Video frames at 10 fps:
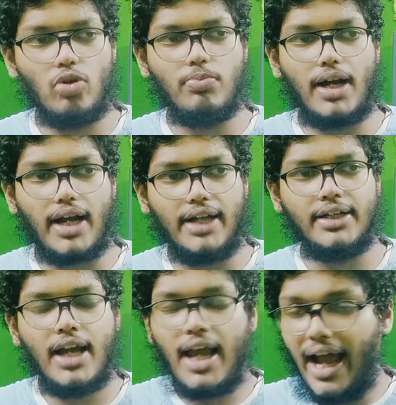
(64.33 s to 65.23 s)
Mohun
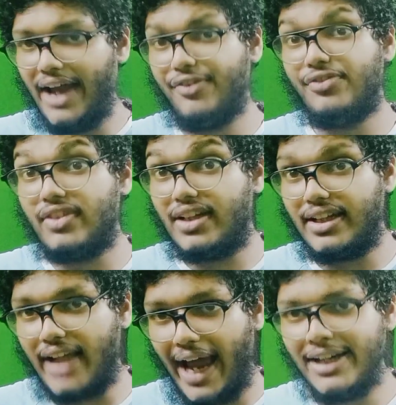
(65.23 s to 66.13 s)
Bagan have
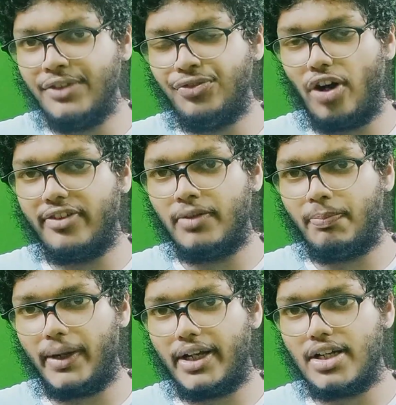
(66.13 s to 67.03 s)
9
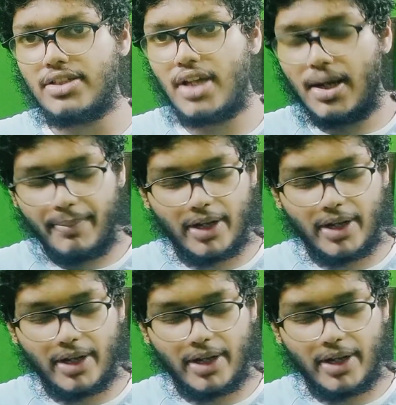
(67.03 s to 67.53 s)
foreign players,